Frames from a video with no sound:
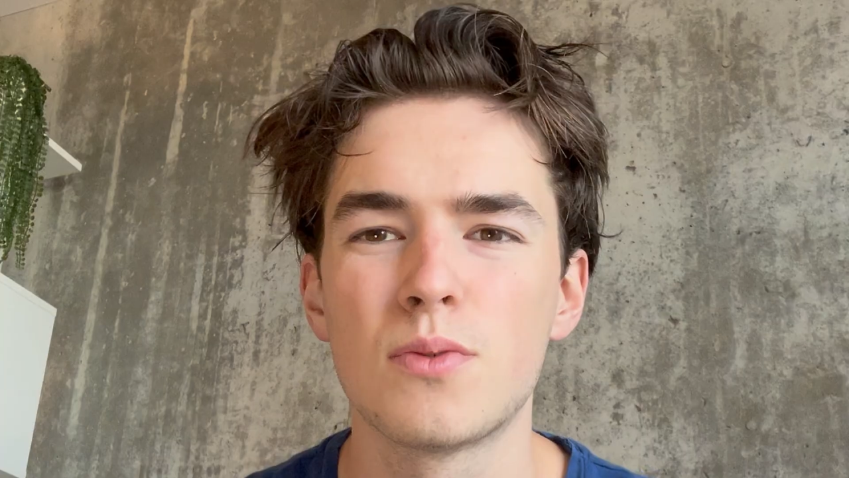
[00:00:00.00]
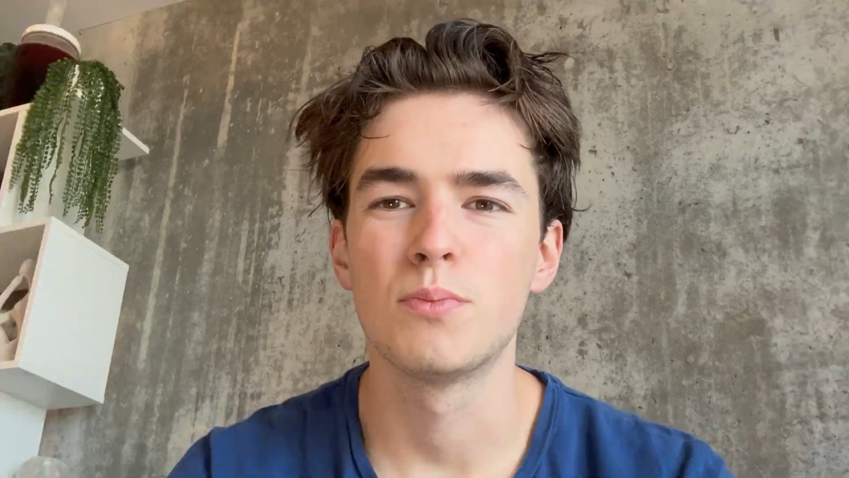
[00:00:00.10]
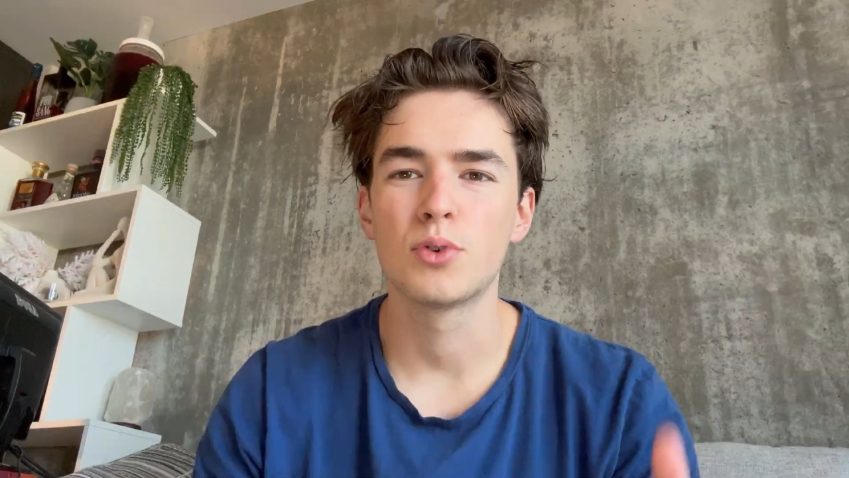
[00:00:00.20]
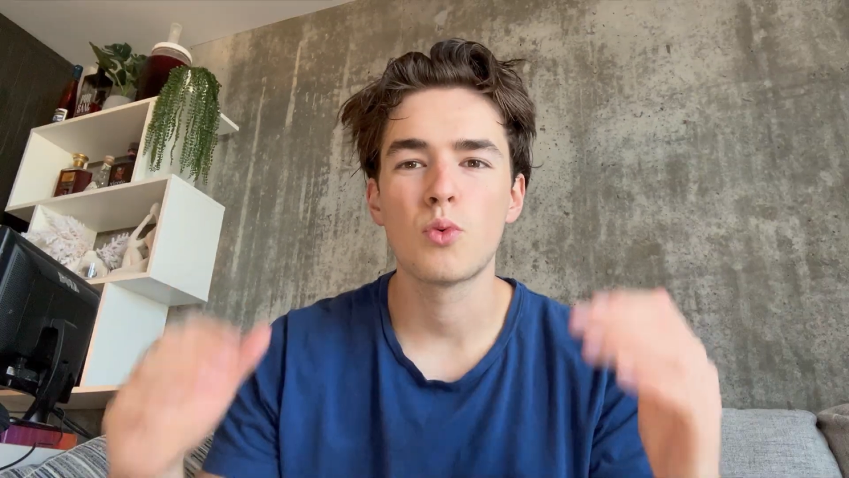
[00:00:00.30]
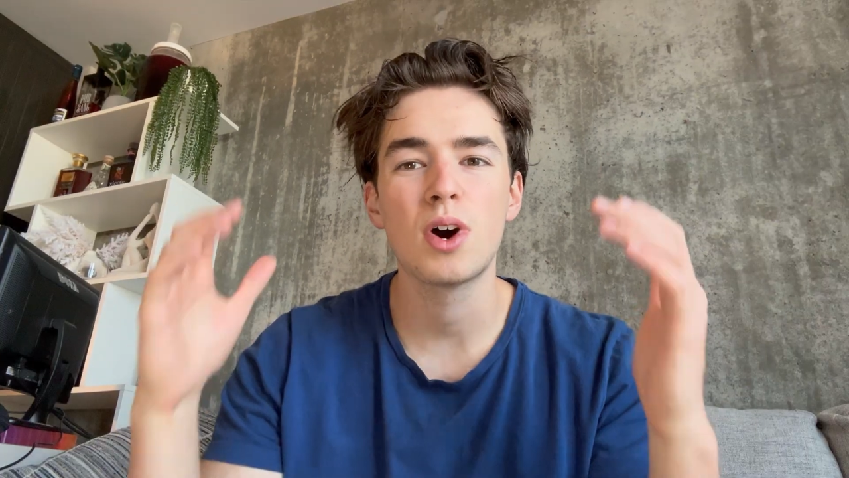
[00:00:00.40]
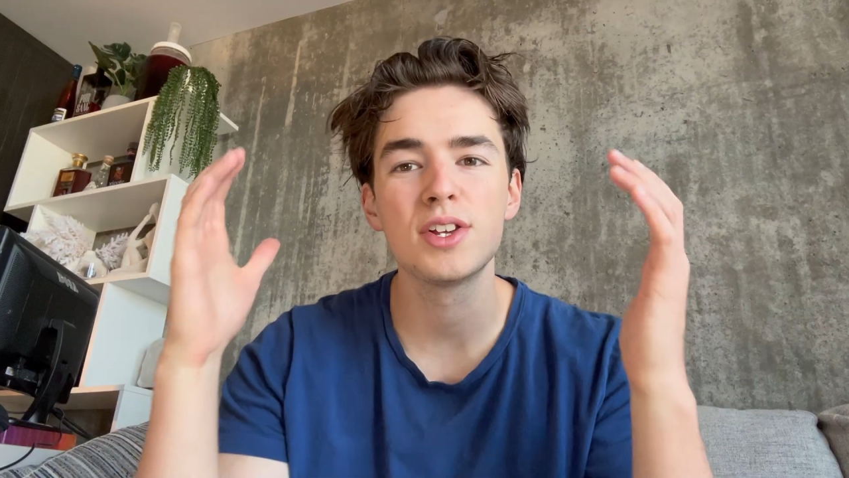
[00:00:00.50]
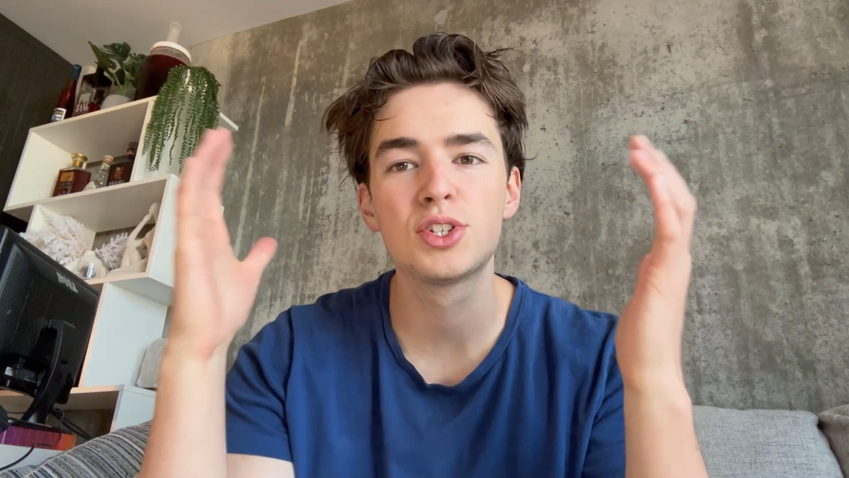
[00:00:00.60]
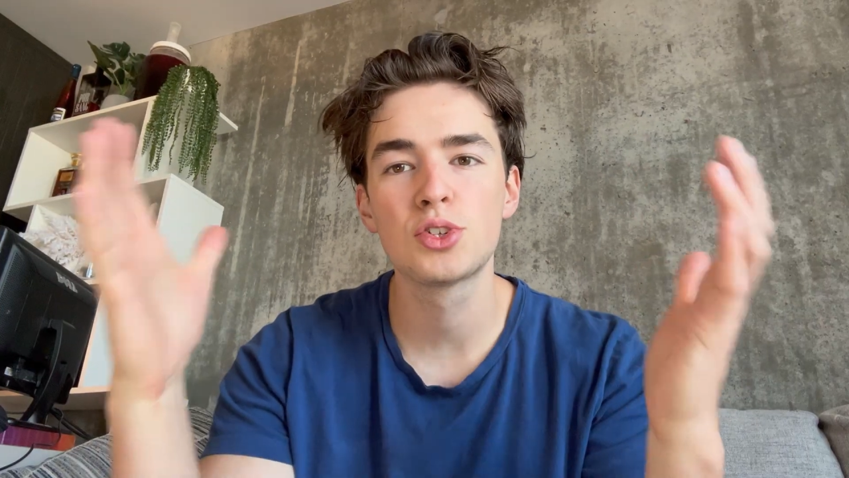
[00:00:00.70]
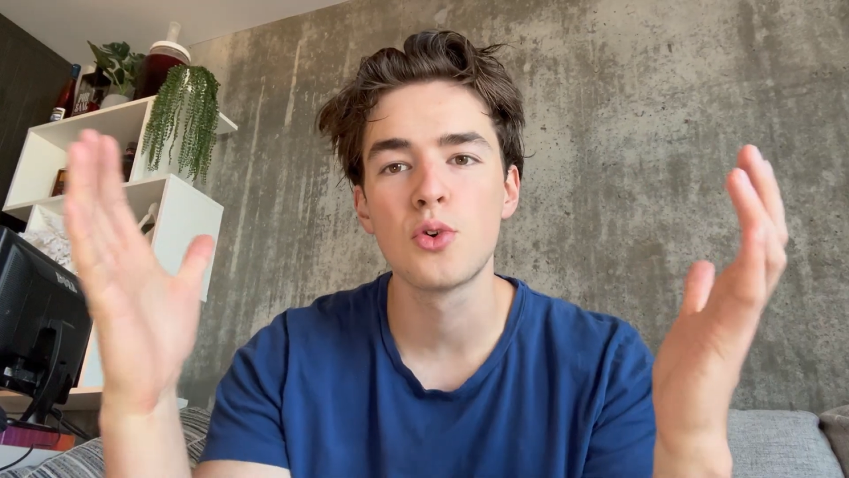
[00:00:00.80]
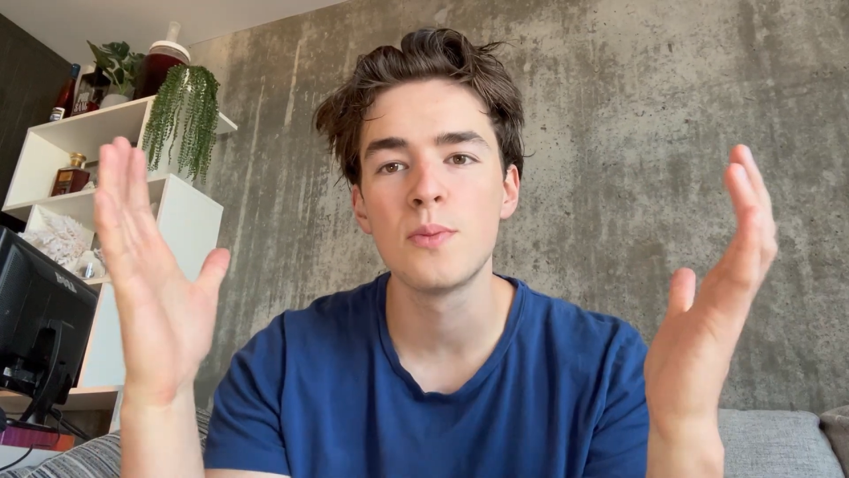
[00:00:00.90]
But why
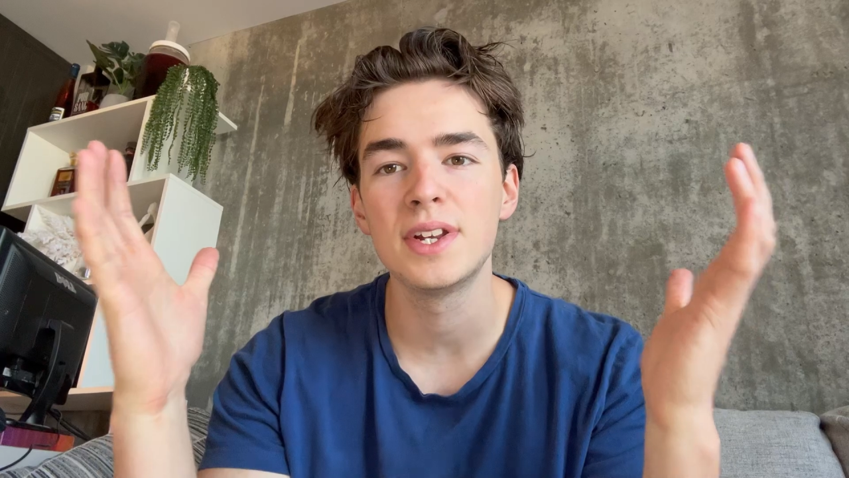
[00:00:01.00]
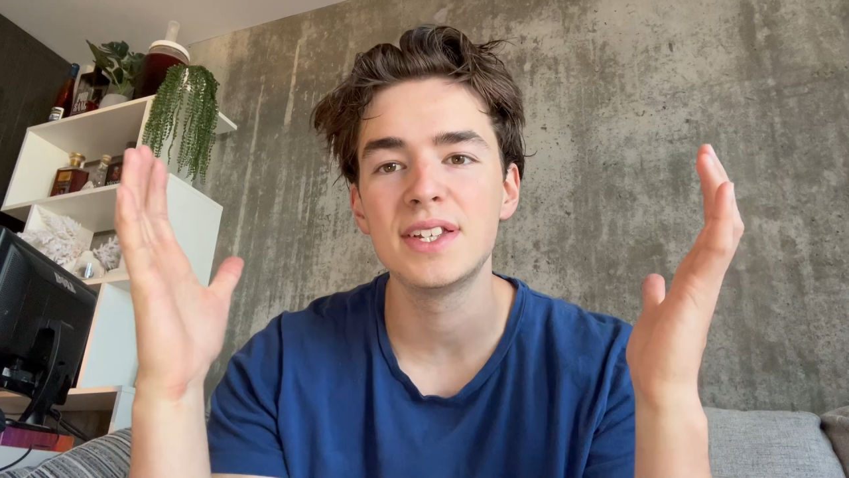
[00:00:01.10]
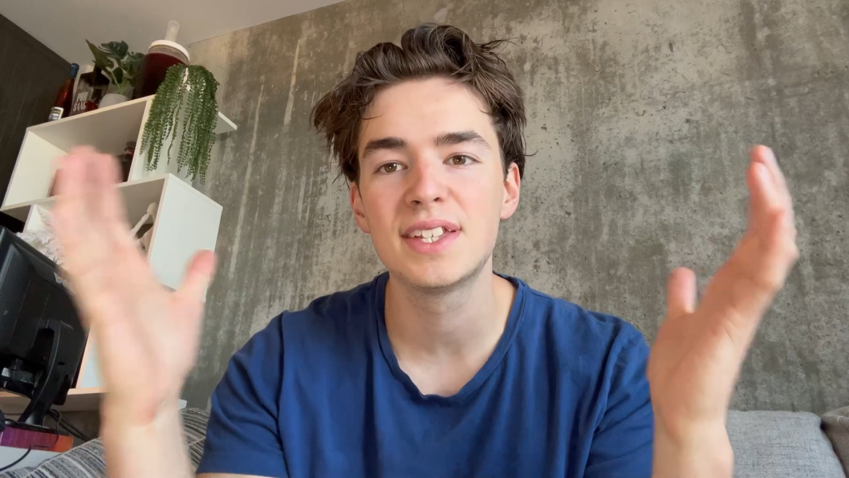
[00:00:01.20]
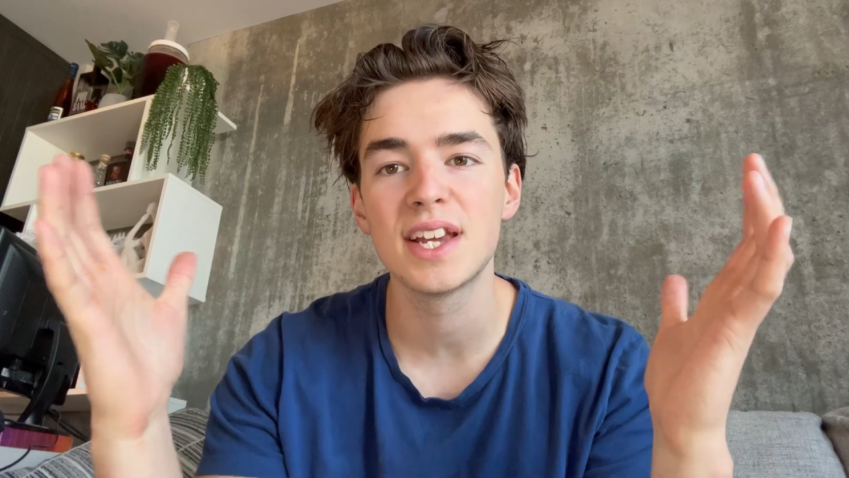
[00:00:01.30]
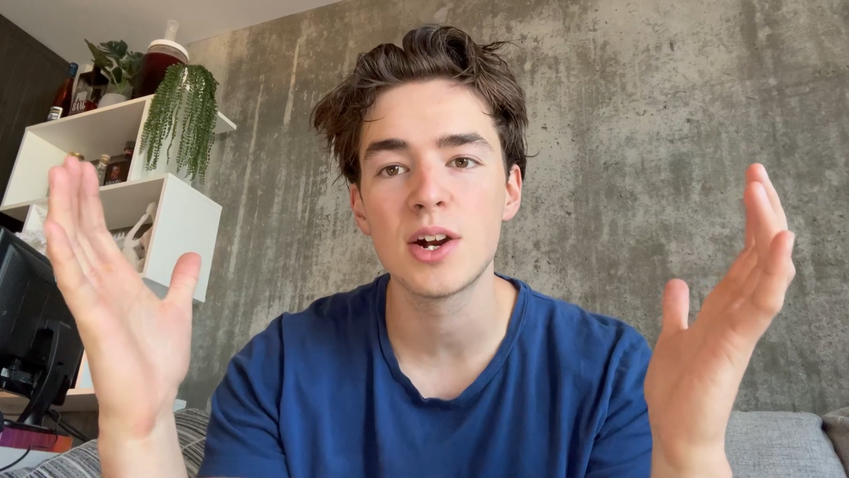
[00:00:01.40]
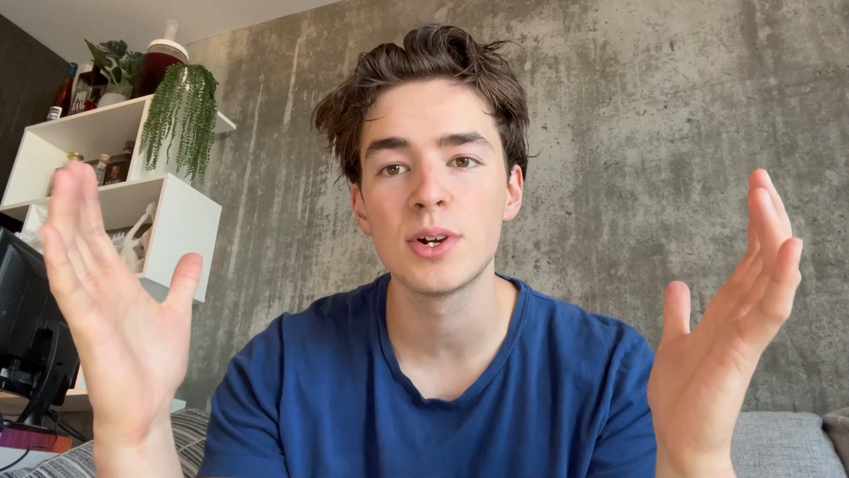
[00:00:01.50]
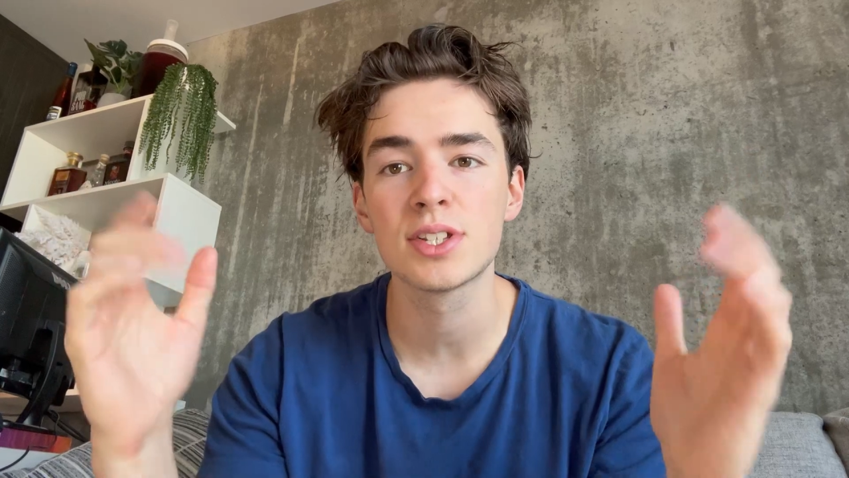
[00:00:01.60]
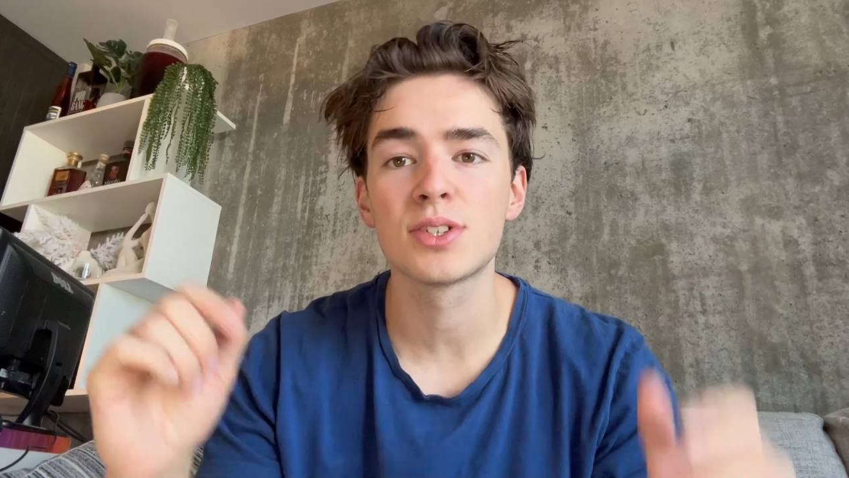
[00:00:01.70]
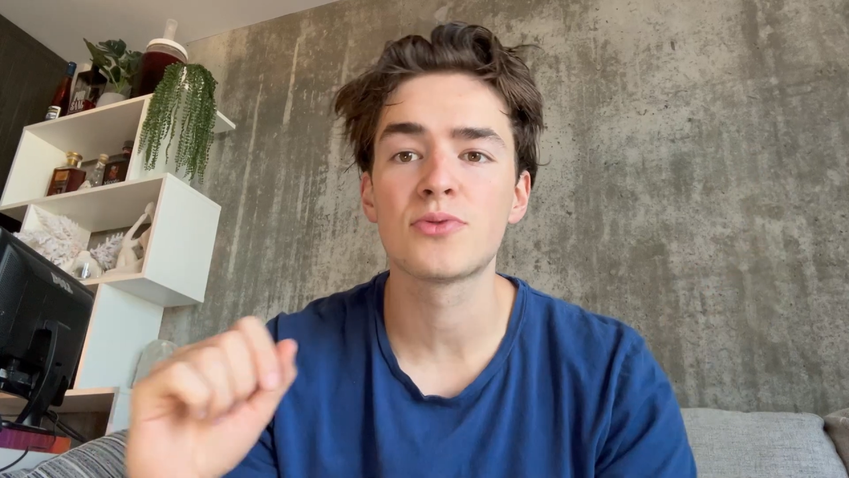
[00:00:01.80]
so many carrots